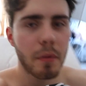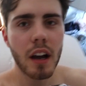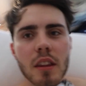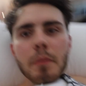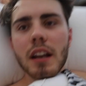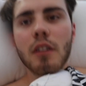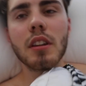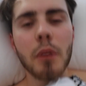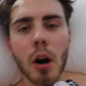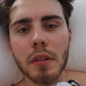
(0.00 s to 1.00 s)
my other pillow at
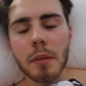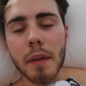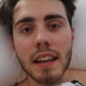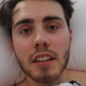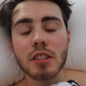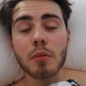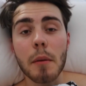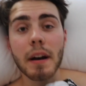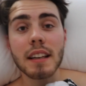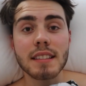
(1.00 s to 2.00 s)
the bottom of the bed and just
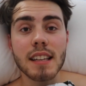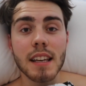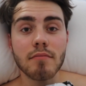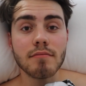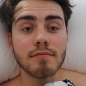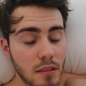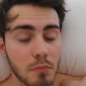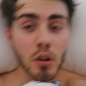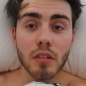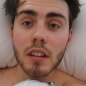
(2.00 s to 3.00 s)
went back to sleep.
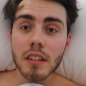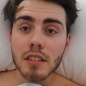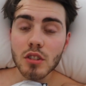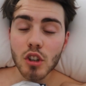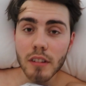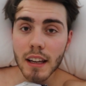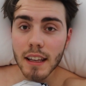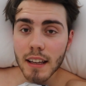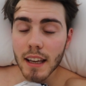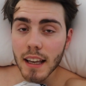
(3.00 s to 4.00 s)
Moral of the
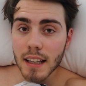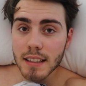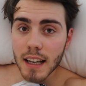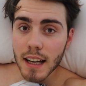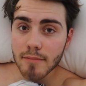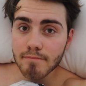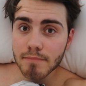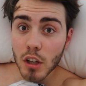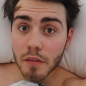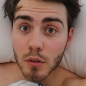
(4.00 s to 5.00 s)
story is um,
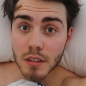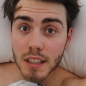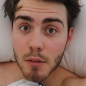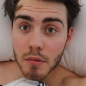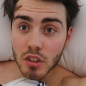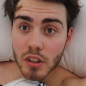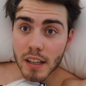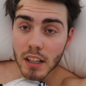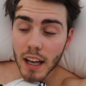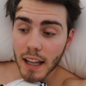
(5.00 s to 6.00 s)
don't fall asleep with a
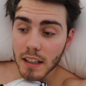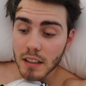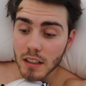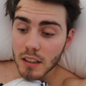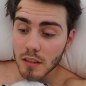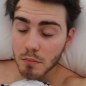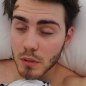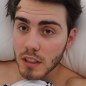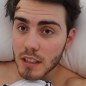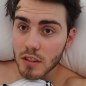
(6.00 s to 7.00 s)
drink in your hand
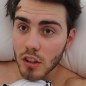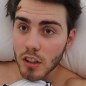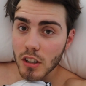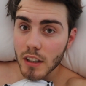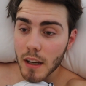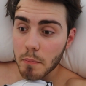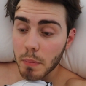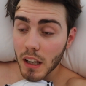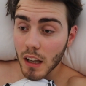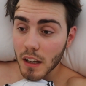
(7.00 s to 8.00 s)
because it's not good. You get a
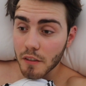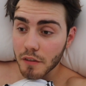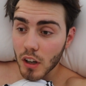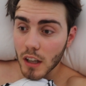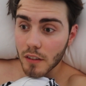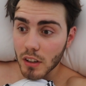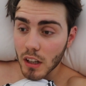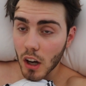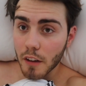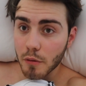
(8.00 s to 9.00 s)
bloody fright of your
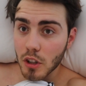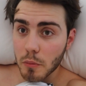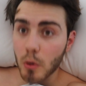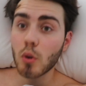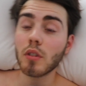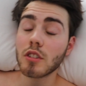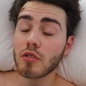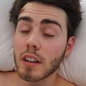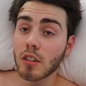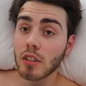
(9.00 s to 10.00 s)
life when you pour the
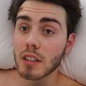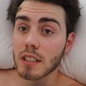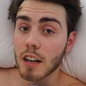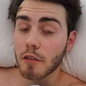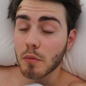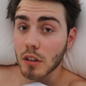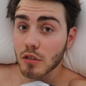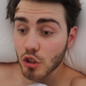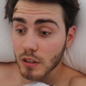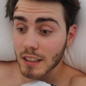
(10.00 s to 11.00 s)
drink on yourself
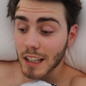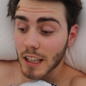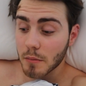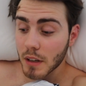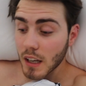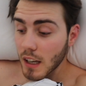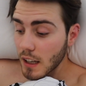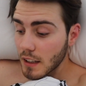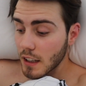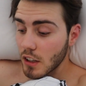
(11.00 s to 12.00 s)
whilst you're asleep.
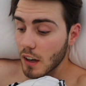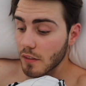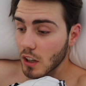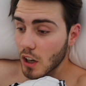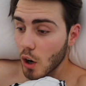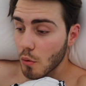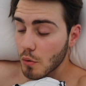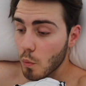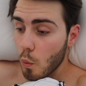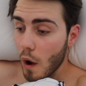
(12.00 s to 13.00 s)
Then you have a
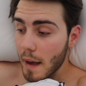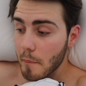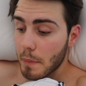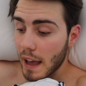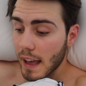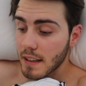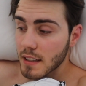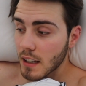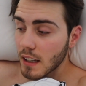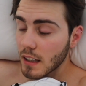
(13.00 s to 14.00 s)
cold, wet bed.
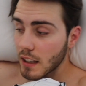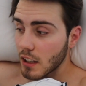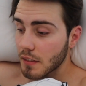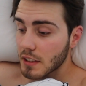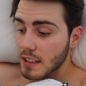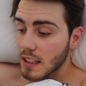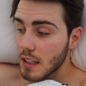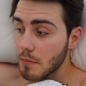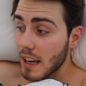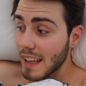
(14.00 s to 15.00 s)
Then you have to
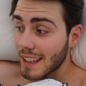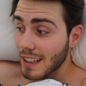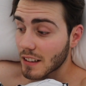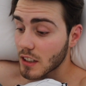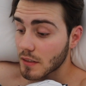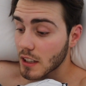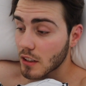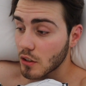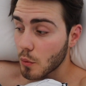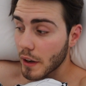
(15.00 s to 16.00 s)
sleep naked because you have to
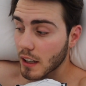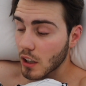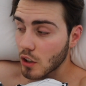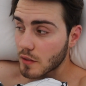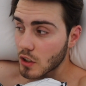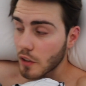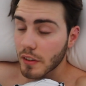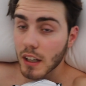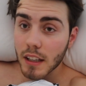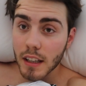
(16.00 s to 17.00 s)
take all your wet clothes off.
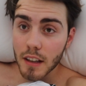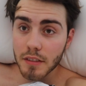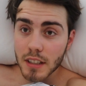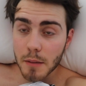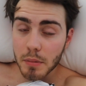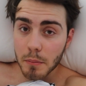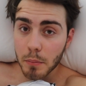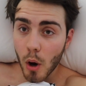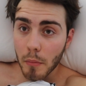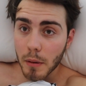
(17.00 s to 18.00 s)
Then you have to sleep at the
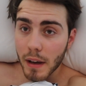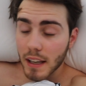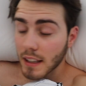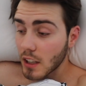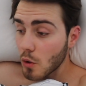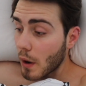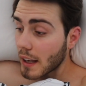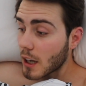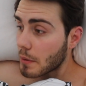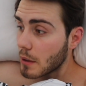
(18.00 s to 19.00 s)
bottom of the bed. And then you
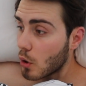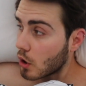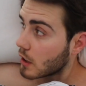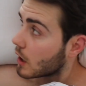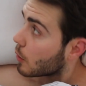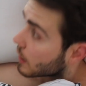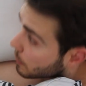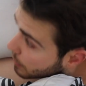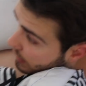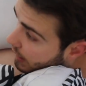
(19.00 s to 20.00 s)
wake up in the morning, you're like, where the
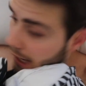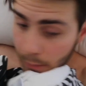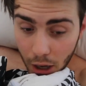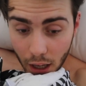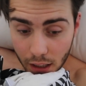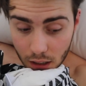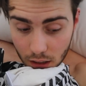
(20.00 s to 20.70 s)
bloody hell am I?